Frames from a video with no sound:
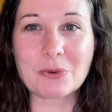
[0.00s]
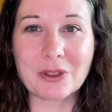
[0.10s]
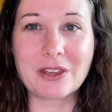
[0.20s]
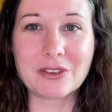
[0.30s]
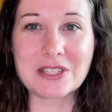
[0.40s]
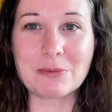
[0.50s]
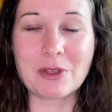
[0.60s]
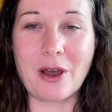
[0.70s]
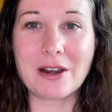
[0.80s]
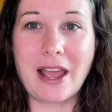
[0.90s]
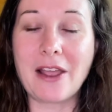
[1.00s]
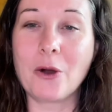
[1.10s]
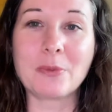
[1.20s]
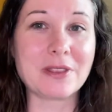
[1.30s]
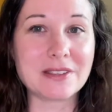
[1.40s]
worth giving some thought. I
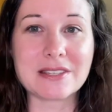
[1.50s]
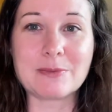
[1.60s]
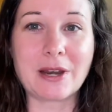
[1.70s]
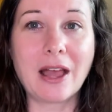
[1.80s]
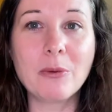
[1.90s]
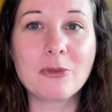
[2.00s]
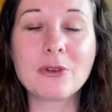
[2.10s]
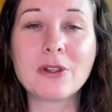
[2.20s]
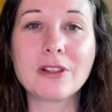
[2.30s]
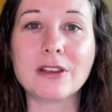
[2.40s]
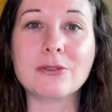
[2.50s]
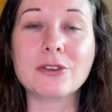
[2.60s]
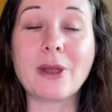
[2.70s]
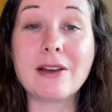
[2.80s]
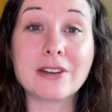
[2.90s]
hope that this has been helpful. If
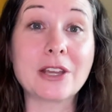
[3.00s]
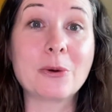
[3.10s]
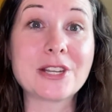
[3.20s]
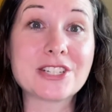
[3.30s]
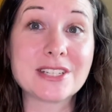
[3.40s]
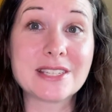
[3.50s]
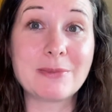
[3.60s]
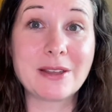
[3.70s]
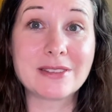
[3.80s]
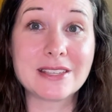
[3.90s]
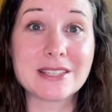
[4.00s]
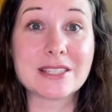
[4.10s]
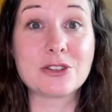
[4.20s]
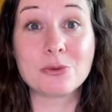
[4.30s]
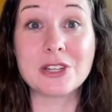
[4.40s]
you have any questions about this,
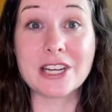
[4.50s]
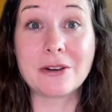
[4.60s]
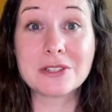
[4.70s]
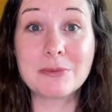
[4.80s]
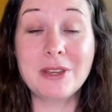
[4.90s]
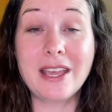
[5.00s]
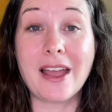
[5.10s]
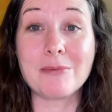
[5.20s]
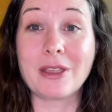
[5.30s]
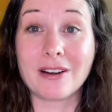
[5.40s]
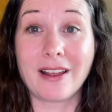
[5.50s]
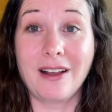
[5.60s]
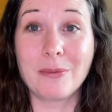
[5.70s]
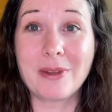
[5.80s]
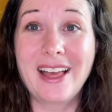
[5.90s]
do reach out to me. I'm here to
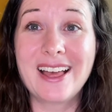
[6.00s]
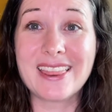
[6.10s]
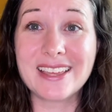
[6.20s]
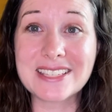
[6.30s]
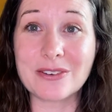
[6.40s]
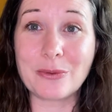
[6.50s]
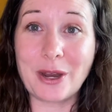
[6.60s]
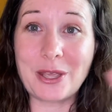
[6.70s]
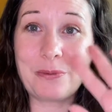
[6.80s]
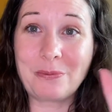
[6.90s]
help. Thanks, everybody.